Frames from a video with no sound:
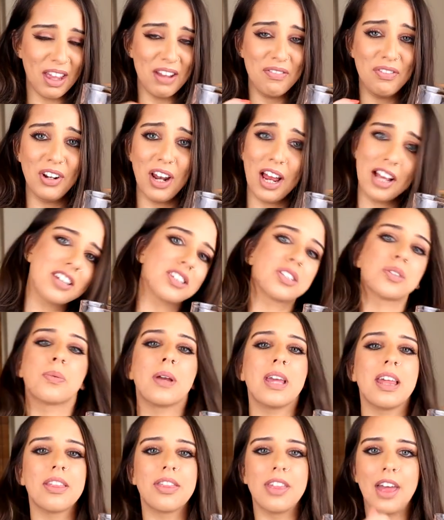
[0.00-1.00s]
If you like
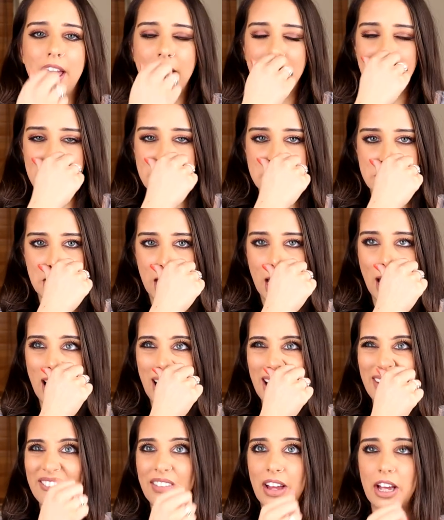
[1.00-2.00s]
sweet things
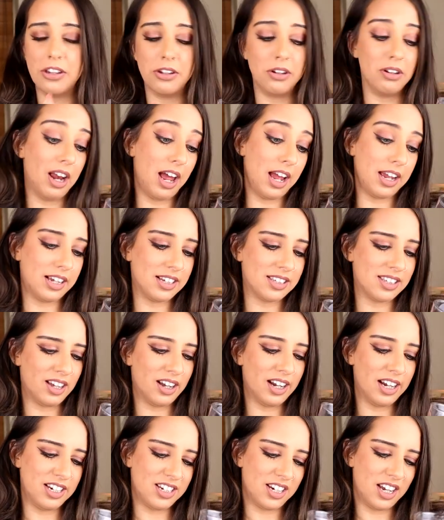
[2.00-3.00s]
and you like
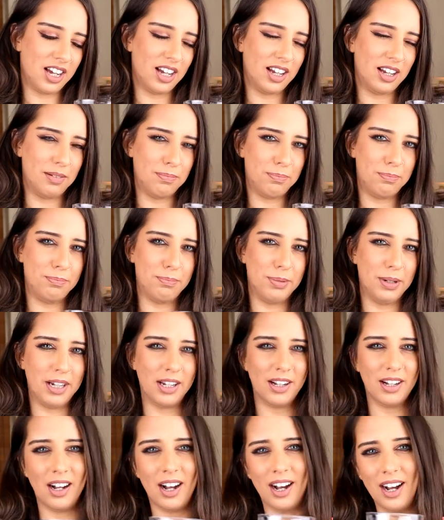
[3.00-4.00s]
cider,
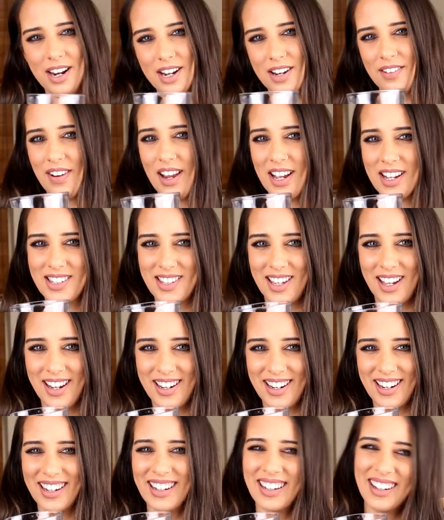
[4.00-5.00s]
but kind of like
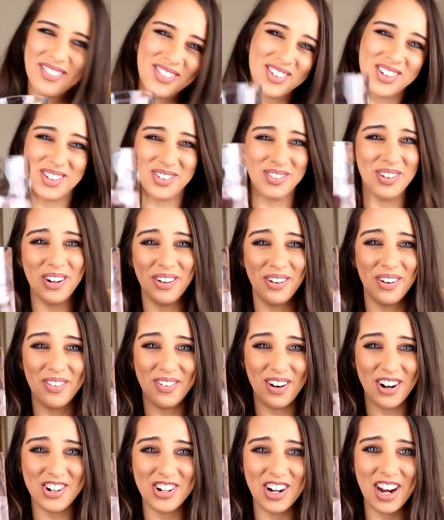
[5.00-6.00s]
cider, just want a
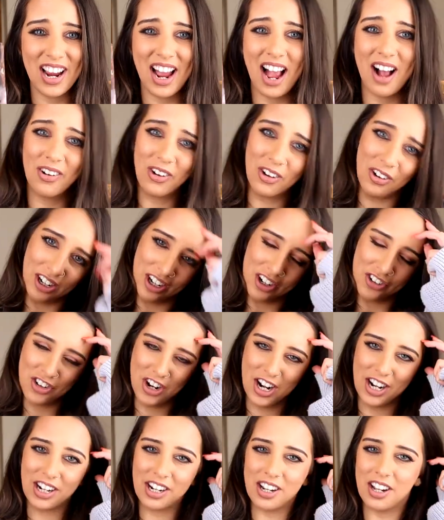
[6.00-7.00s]
refreshing alcoholic
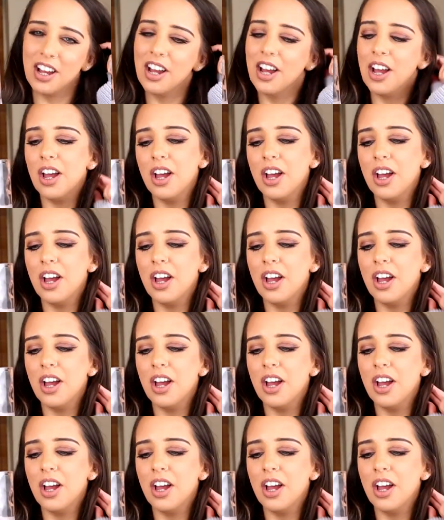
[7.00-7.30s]
drink